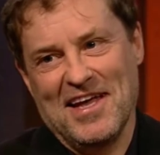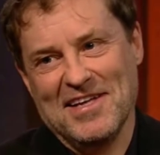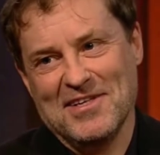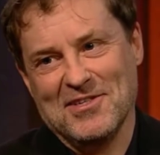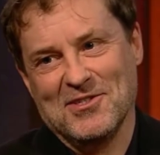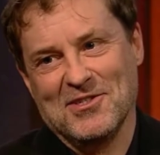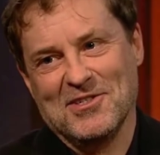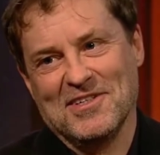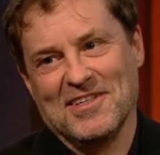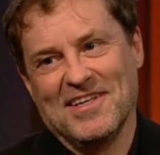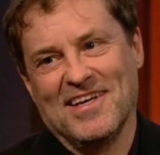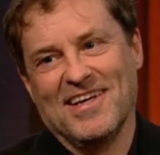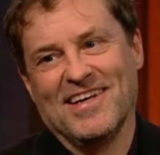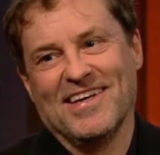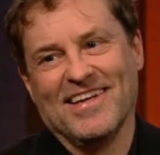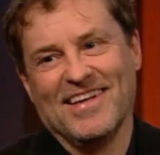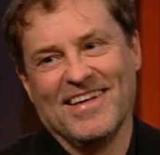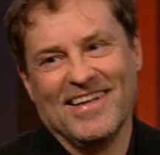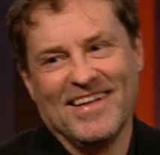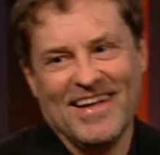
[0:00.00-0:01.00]
at the end.
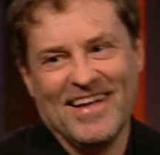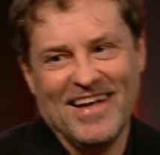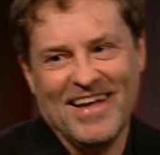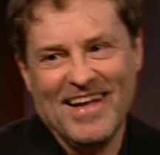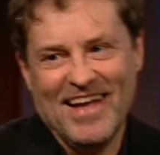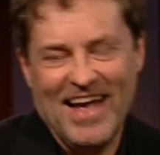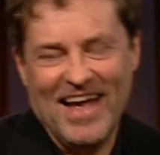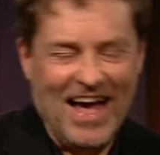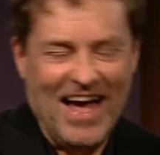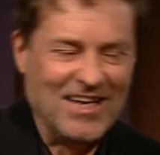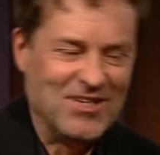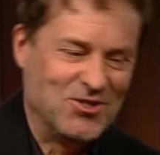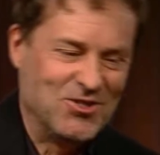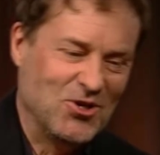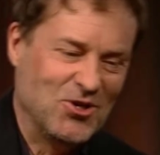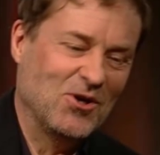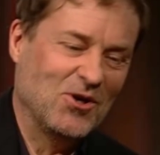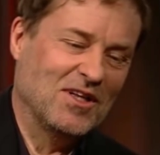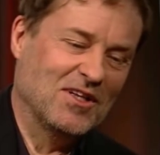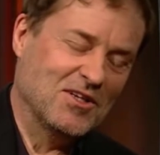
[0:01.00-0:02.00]
And
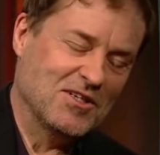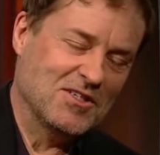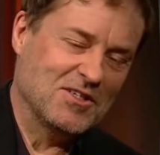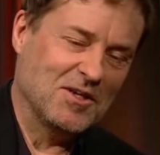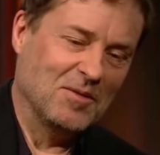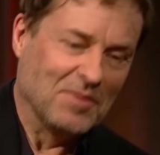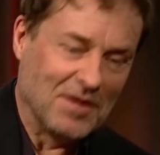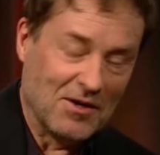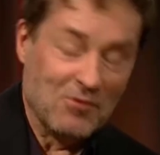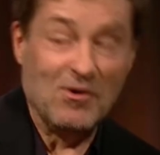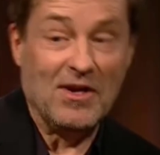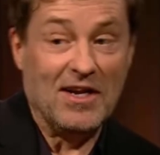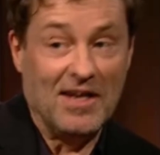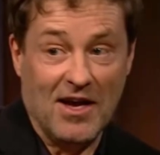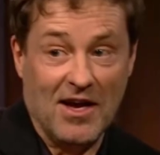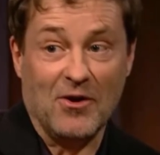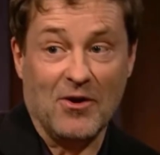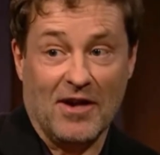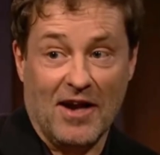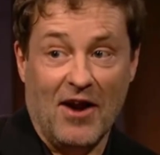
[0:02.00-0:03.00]
Dougal does something
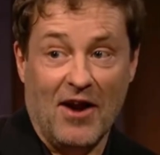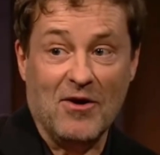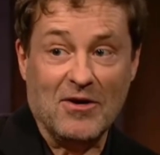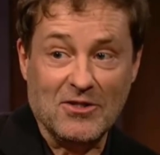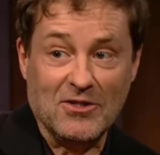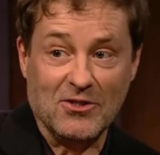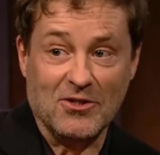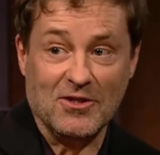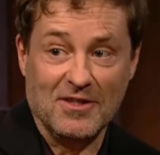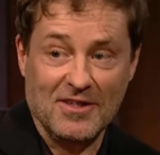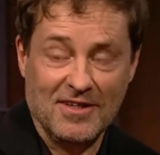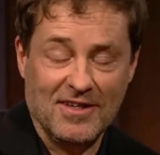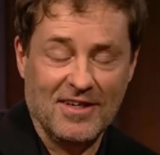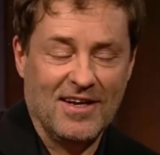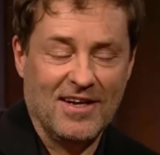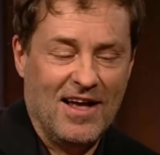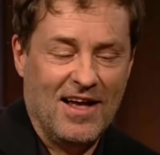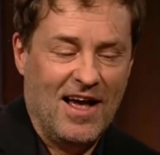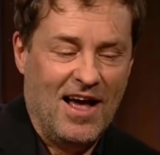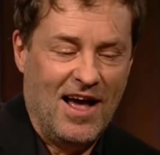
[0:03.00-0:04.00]
really out of character,
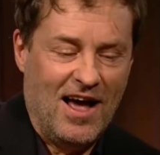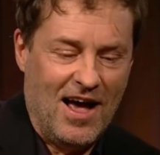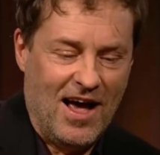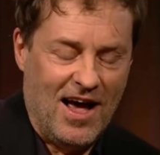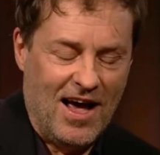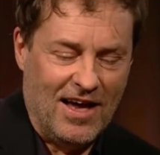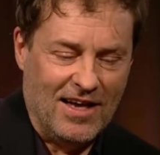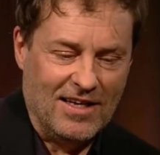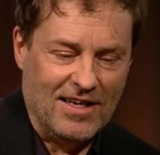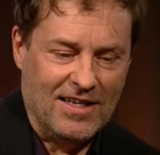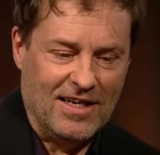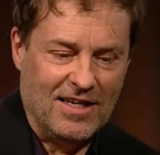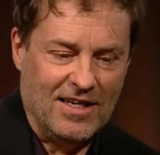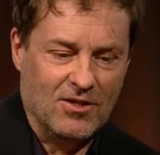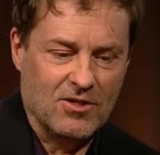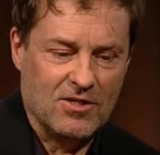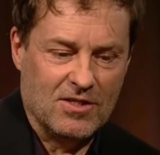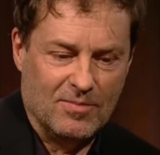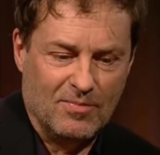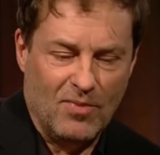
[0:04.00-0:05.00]
and
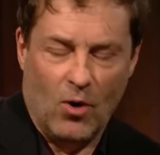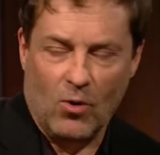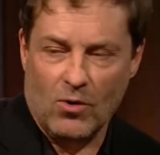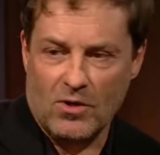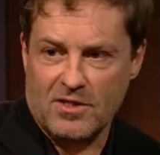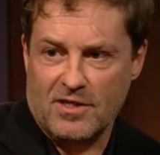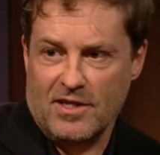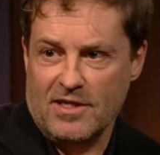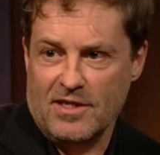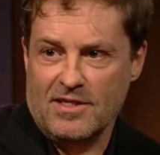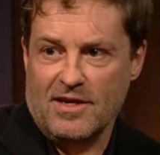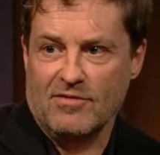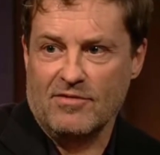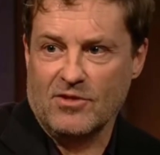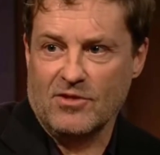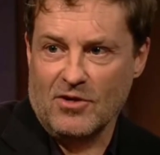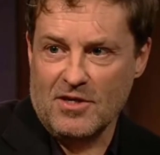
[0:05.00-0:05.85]
he does the boldest thing he's